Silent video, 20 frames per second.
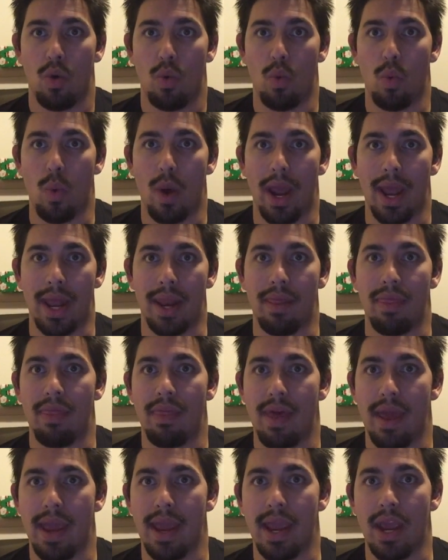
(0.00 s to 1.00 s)
when
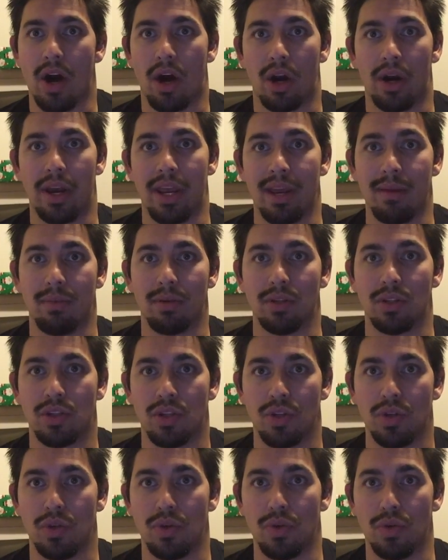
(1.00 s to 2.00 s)
they are able
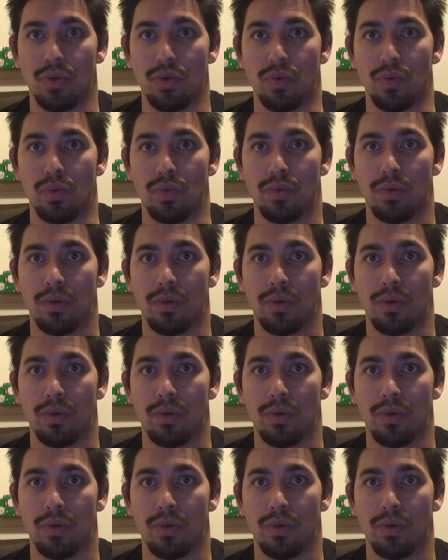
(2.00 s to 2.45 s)
to